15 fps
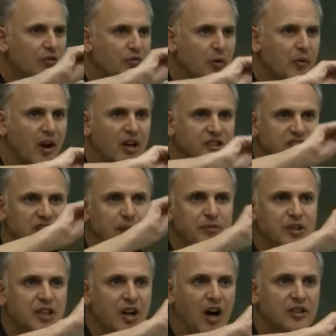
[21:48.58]
from last
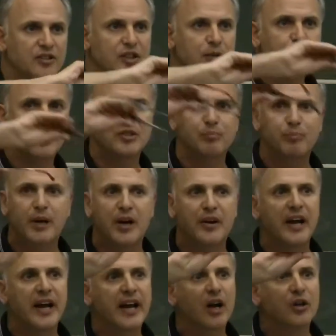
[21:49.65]
79 to the present
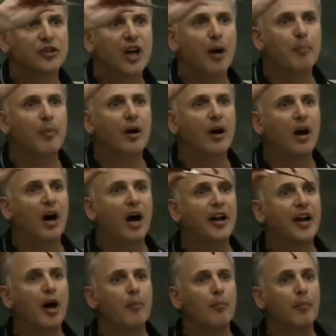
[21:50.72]
period, goes up
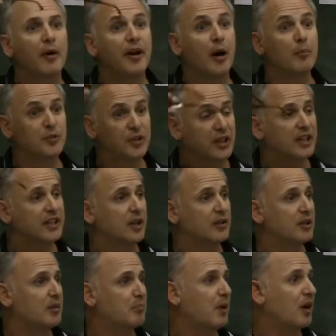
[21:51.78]
and up and up, particularly
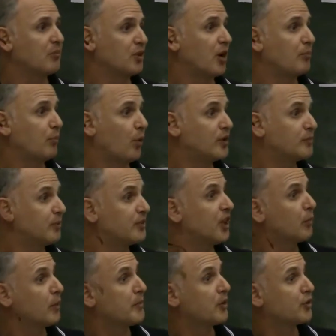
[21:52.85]
young, young, young boys, but
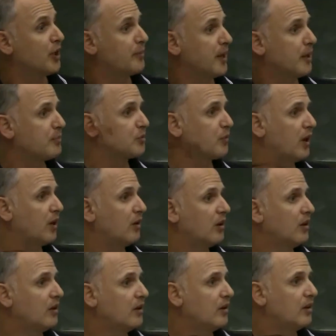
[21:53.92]
young women creeping up as well.
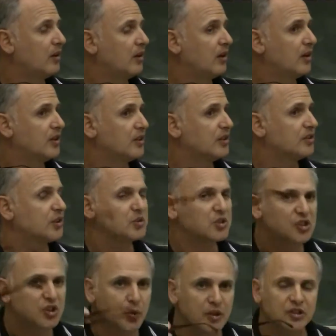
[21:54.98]
So
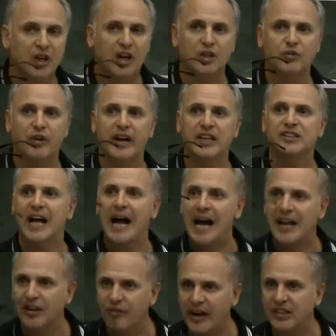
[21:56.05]
suicide rates,
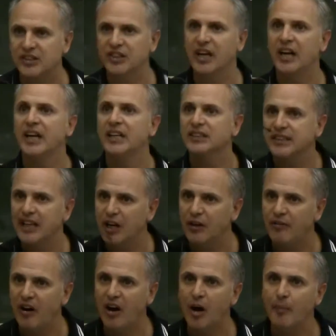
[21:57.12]
anorexia,
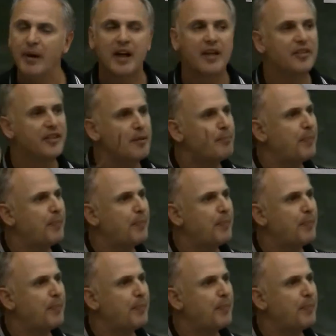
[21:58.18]
self-harm, the